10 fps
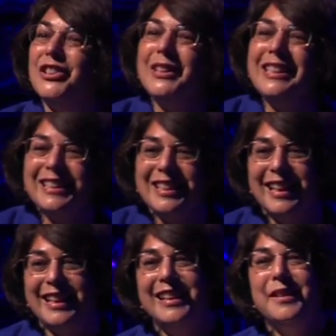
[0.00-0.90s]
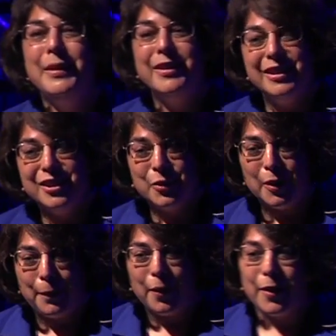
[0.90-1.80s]
join us tonight in Merrion
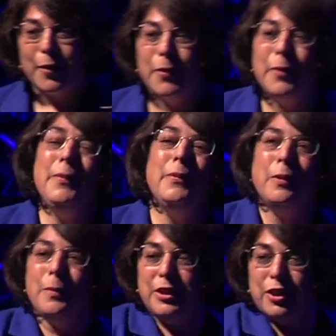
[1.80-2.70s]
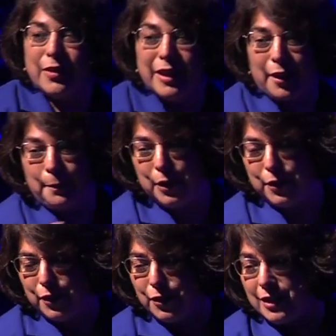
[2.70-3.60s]
Square Park. We'll, we will be showing the
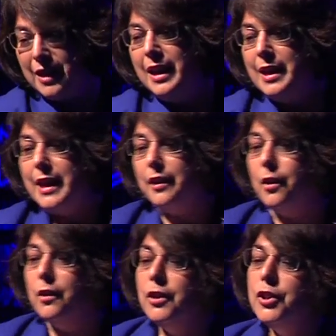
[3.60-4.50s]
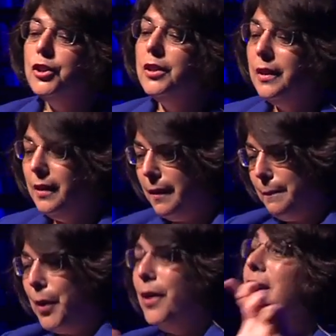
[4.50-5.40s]
computers. That orange uh,
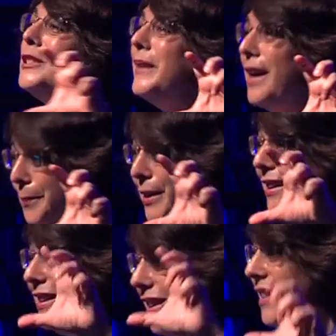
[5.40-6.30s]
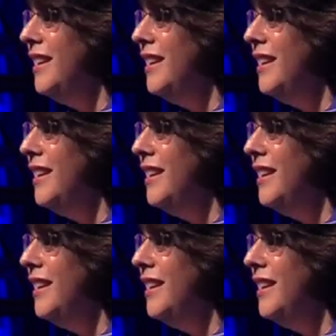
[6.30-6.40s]
bar has been updated